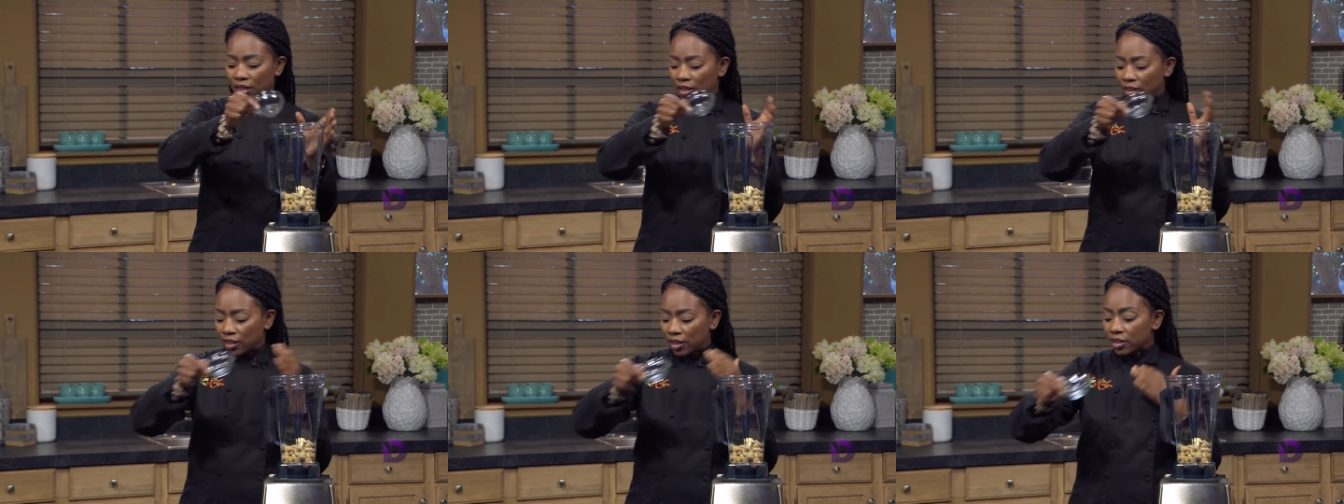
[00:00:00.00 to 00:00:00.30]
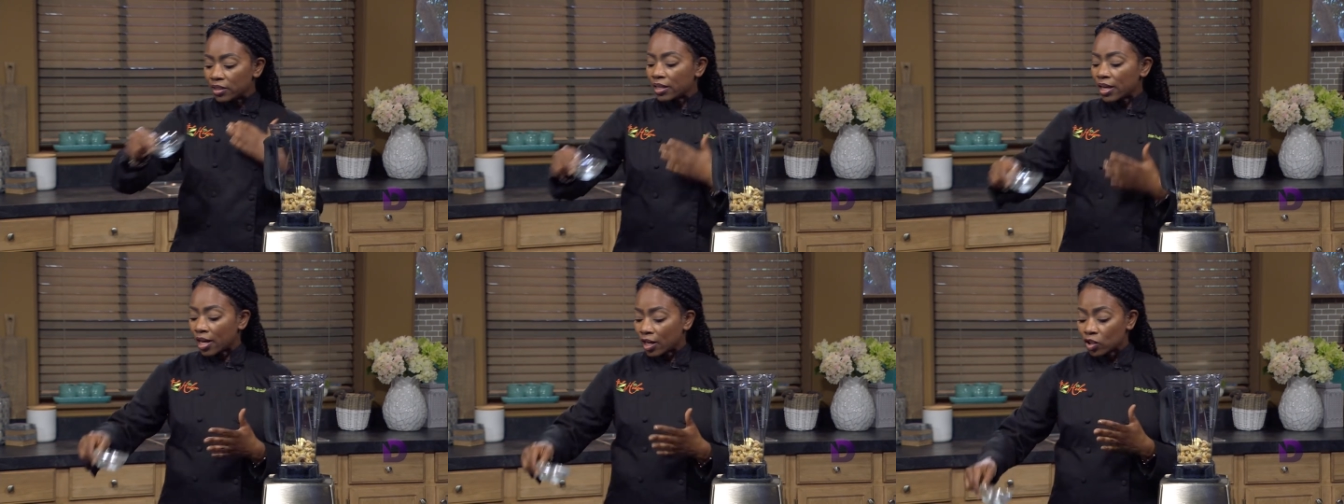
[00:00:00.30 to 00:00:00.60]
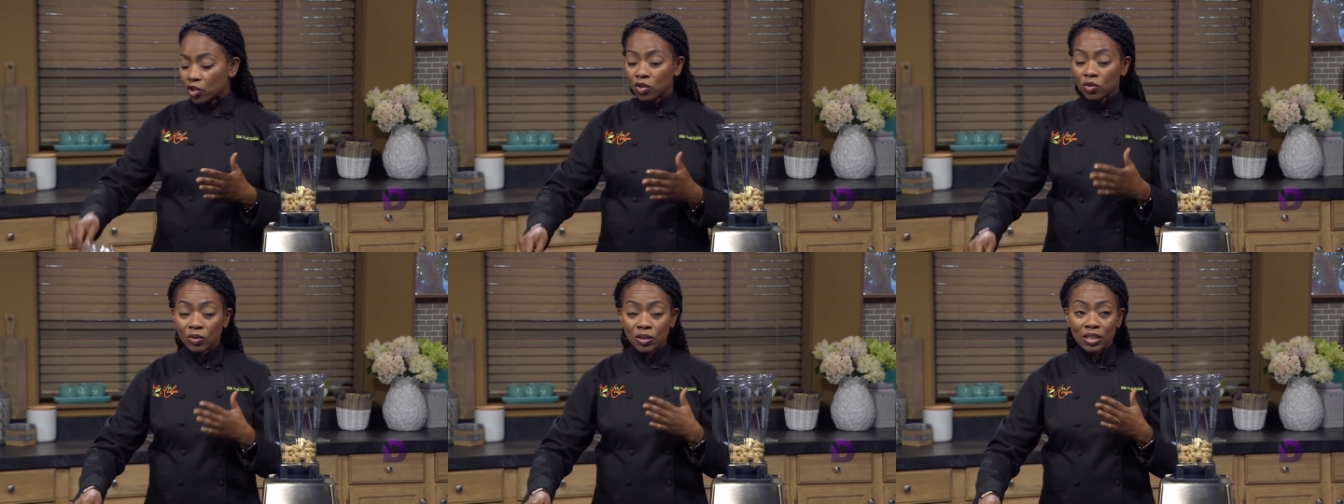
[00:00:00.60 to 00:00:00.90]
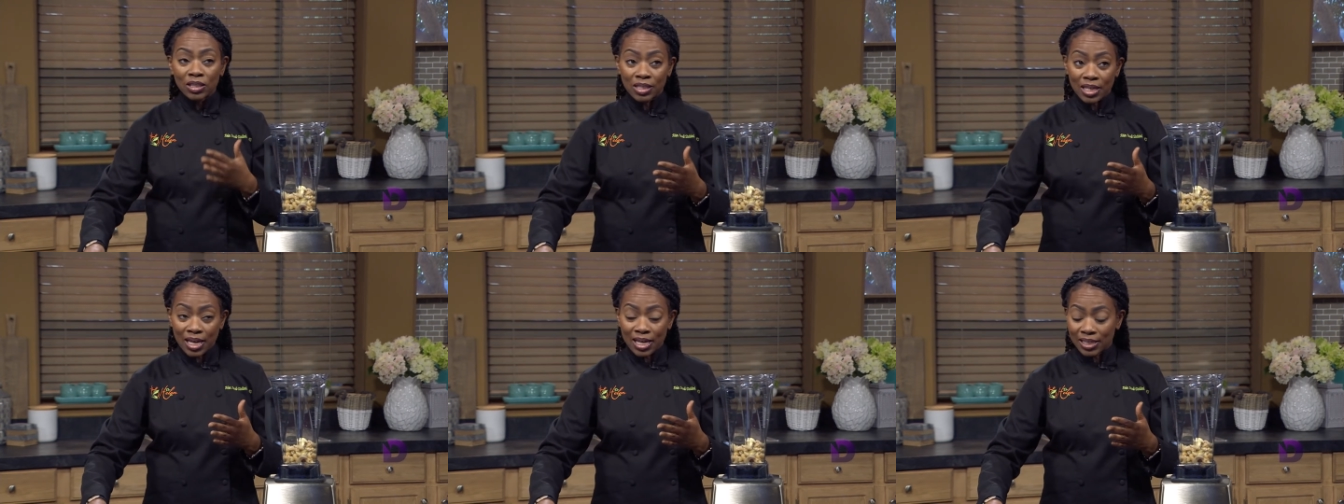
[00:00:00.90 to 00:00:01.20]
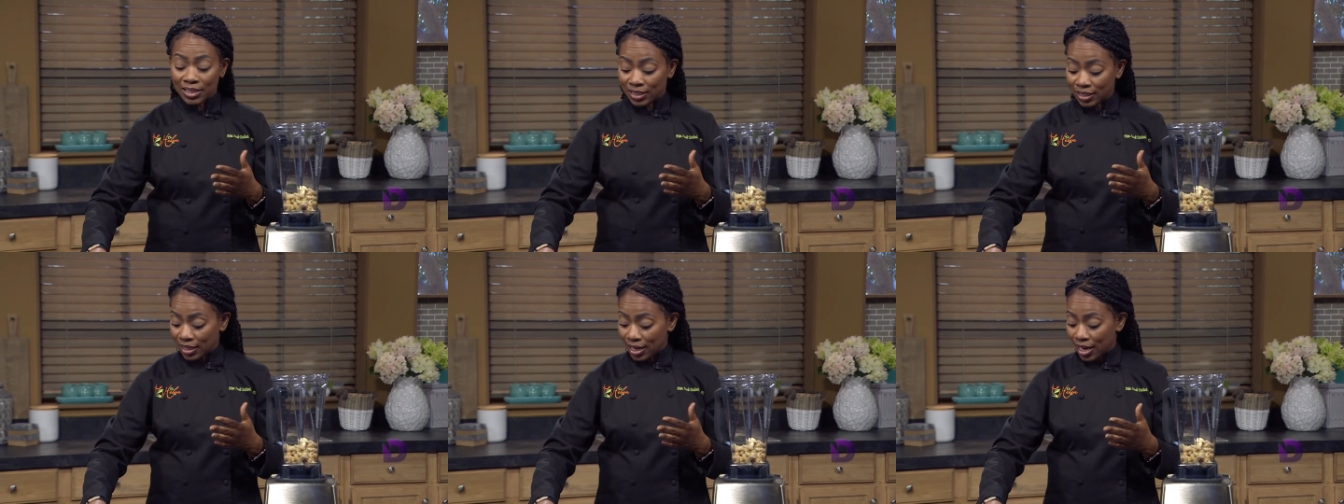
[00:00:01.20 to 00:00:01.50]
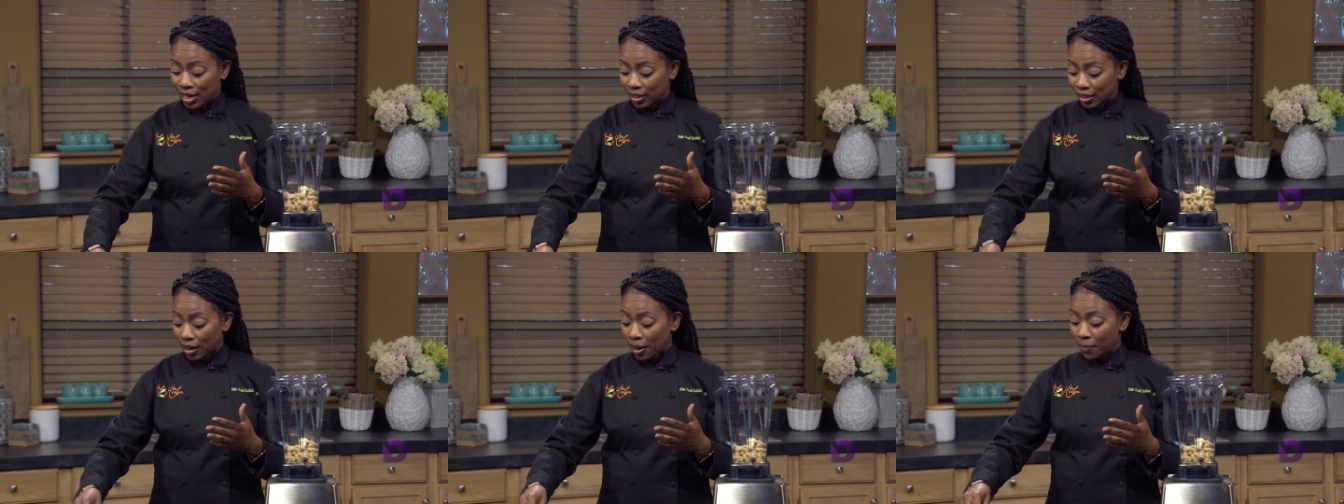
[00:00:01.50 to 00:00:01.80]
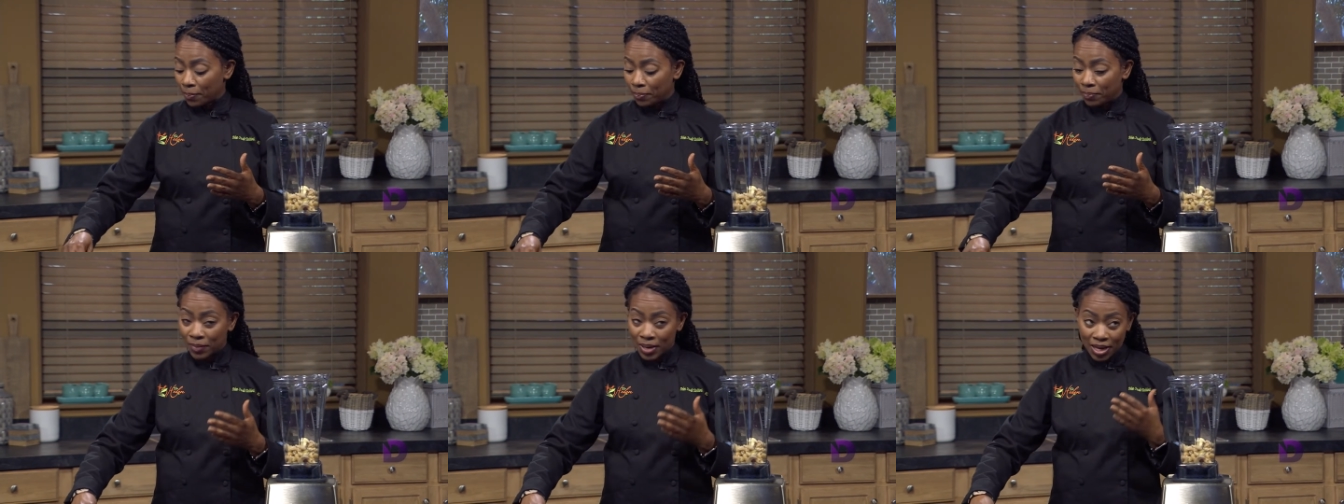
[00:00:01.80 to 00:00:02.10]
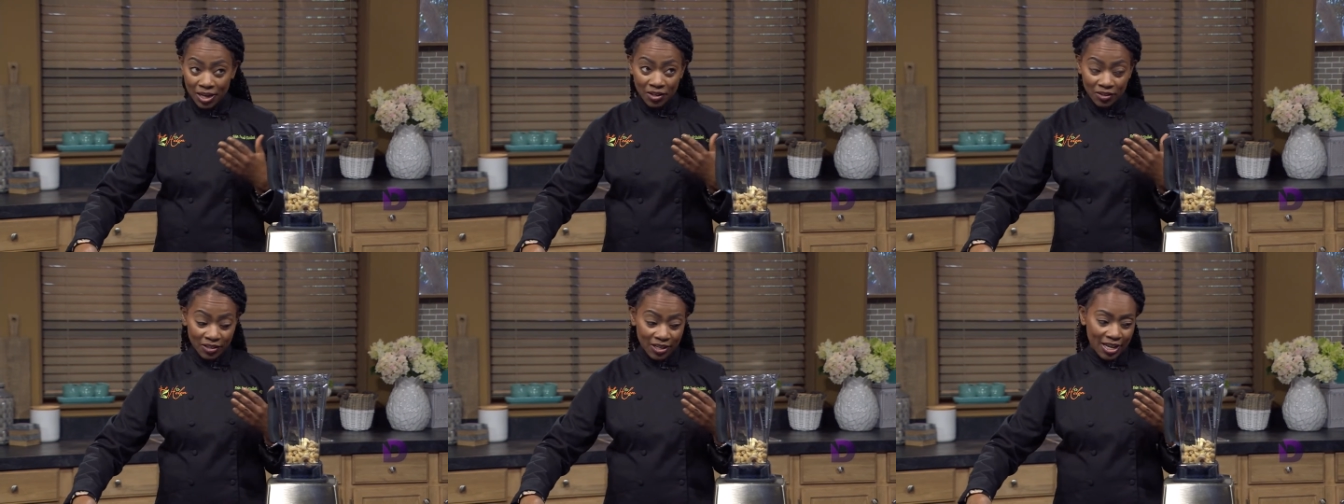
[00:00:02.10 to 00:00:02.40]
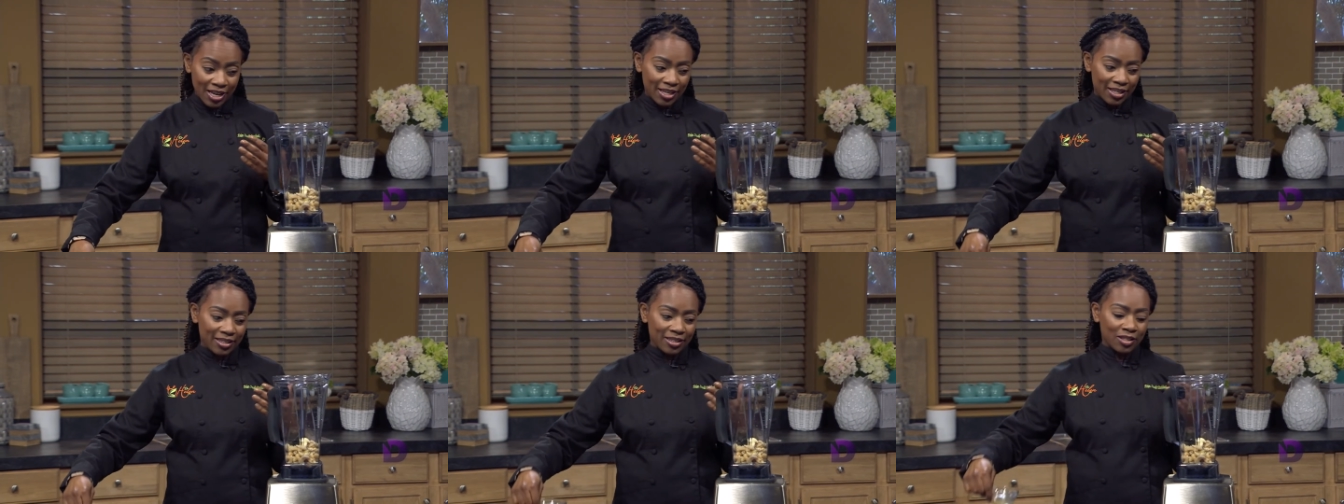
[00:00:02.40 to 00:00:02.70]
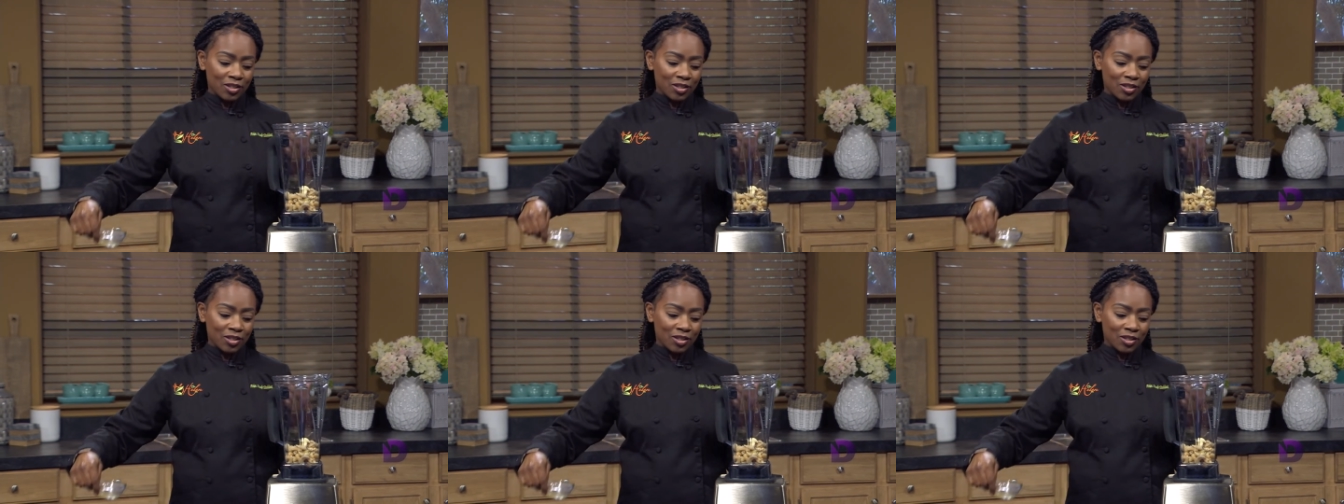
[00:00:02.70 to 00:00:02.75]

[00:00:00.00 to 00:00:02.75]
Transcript: This actually tastes like mayonnaise.